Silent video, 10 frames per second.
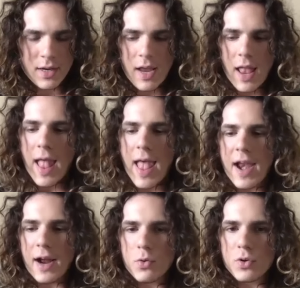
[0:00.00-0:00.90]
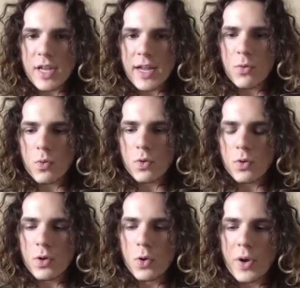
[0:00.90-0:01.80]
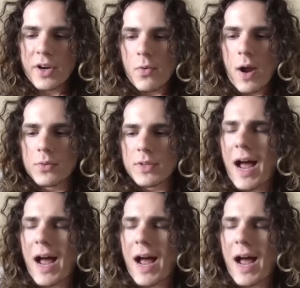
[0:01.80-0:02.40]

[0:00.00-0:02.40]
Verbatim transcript: and yeah. i was like uh, looking around